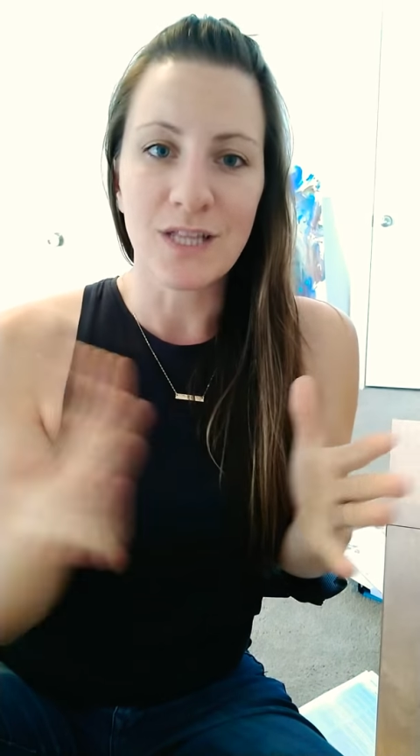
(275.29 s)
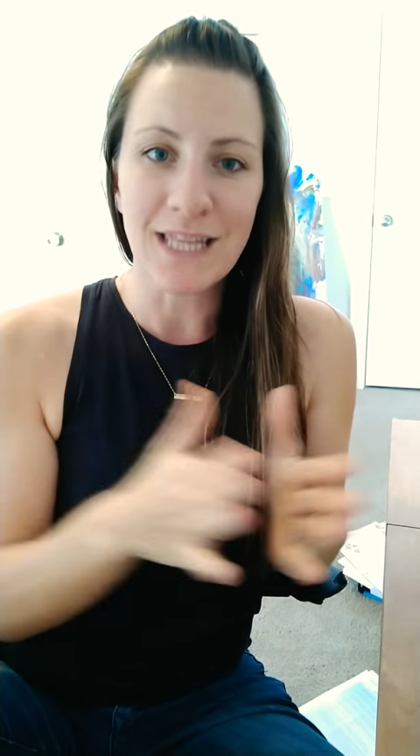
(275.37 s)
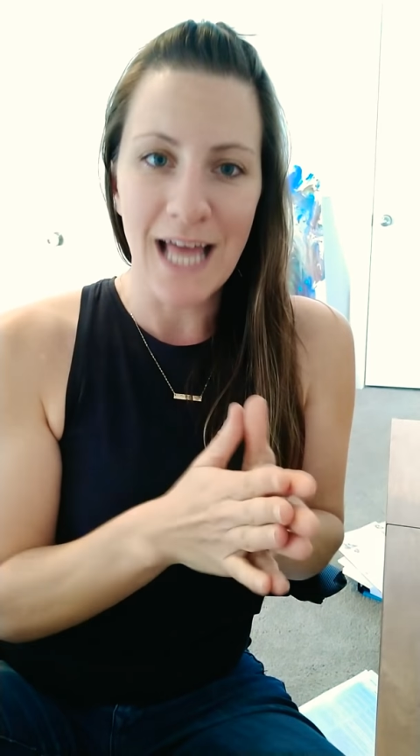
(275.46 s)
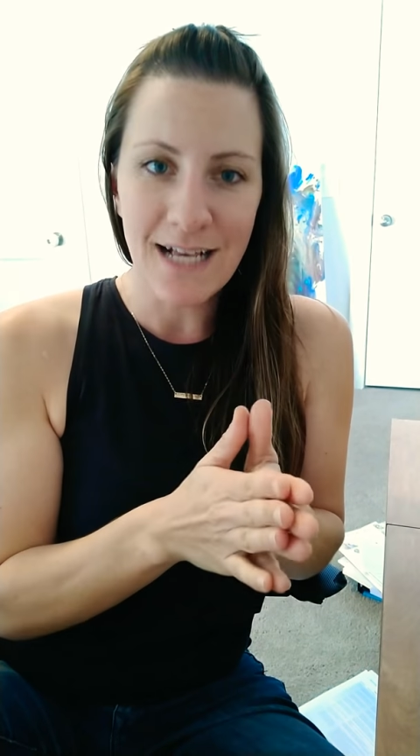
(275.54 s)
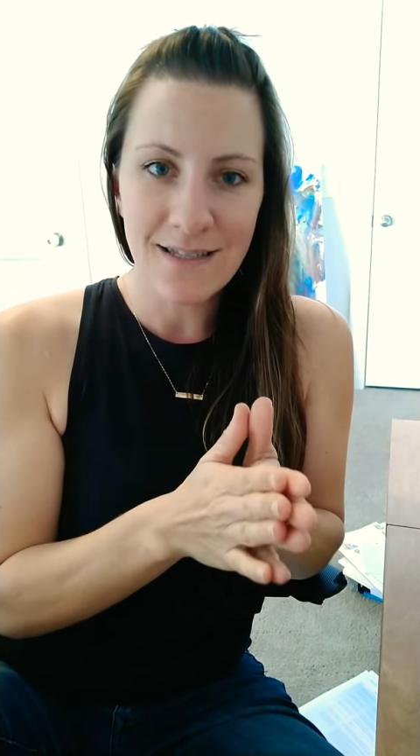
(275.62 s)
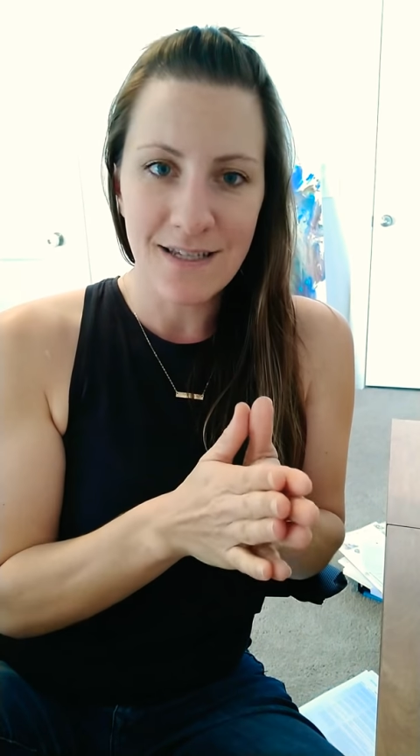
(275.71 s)

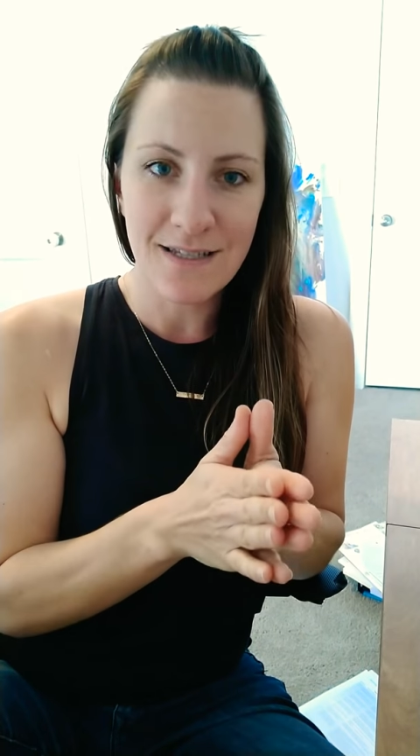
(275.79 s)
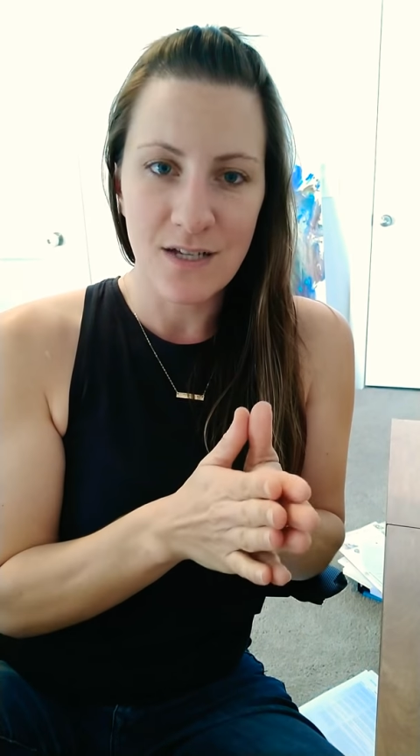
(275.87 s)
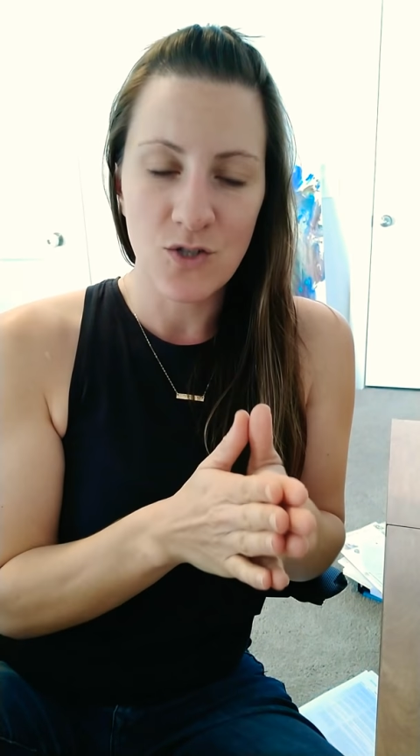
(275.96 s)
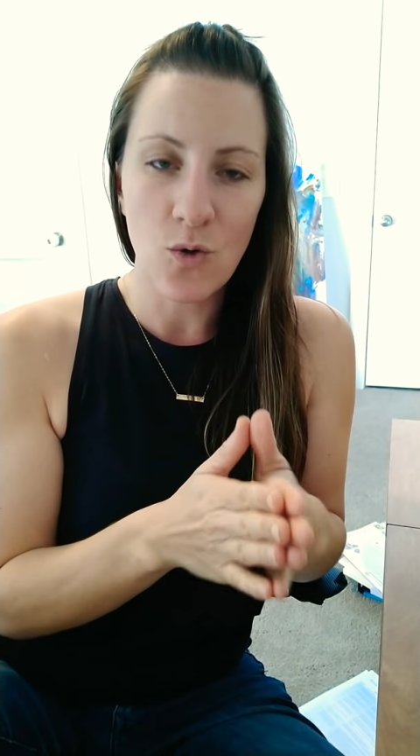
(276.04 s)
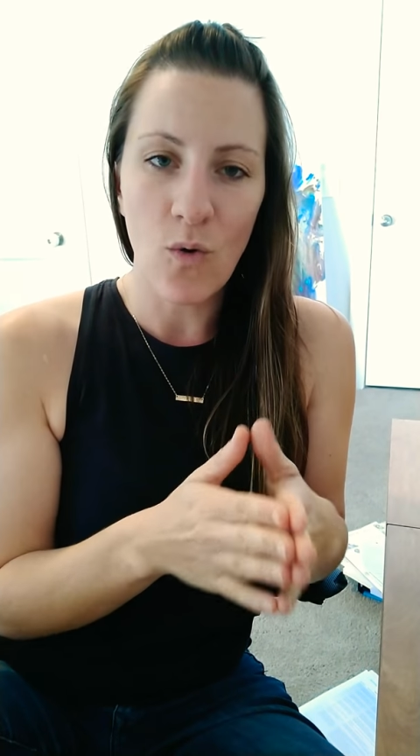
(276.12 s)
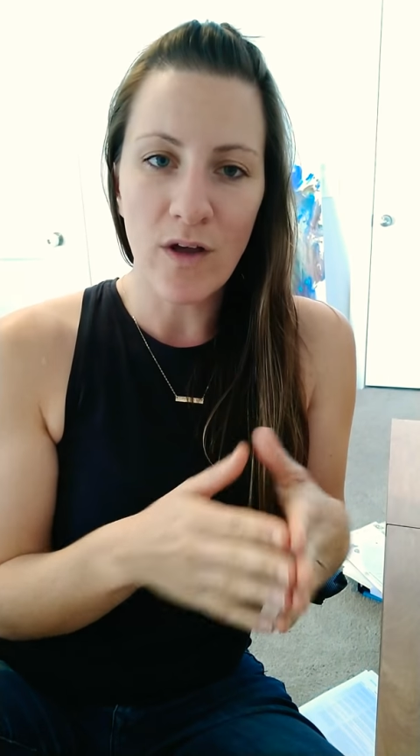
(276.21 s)
less
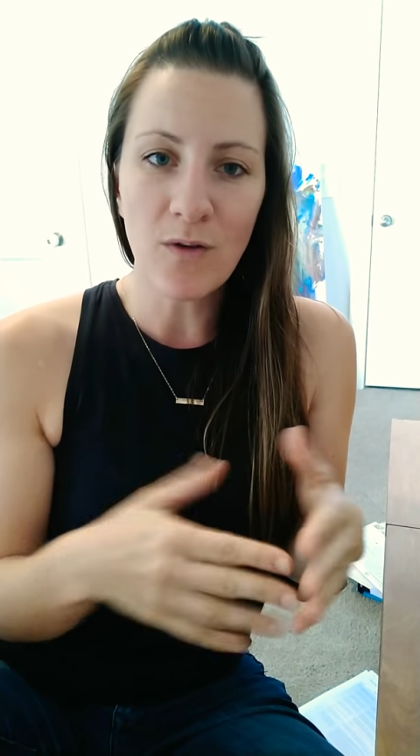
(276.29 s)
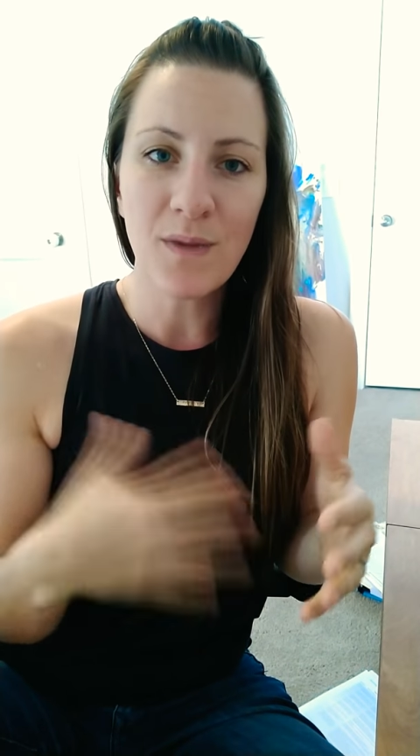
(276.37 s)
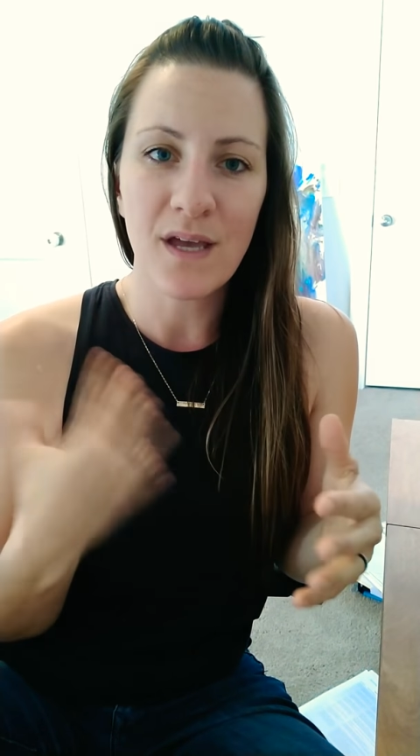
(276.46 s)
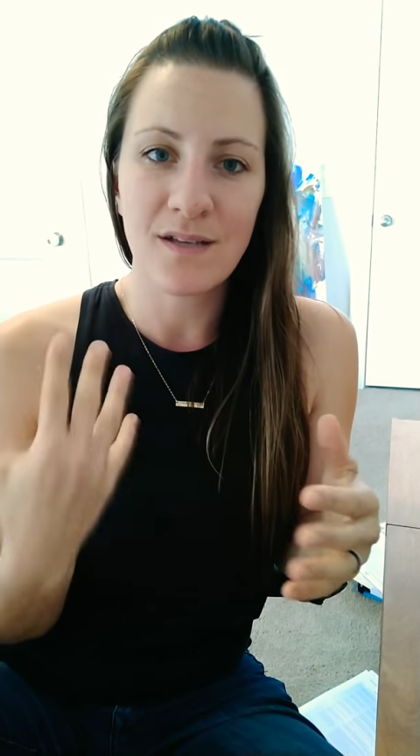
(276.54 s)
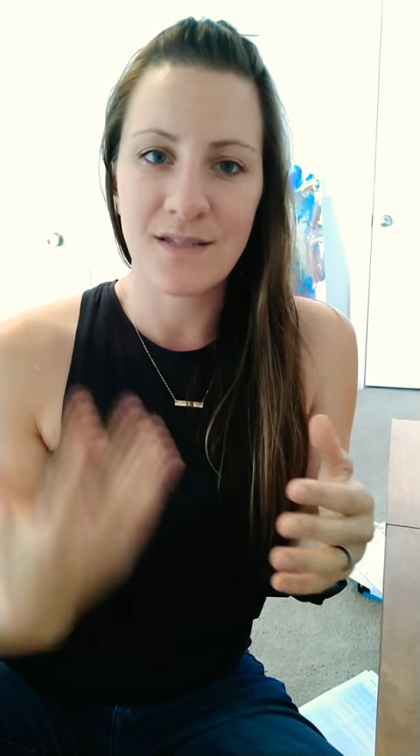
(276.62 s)
essential oil because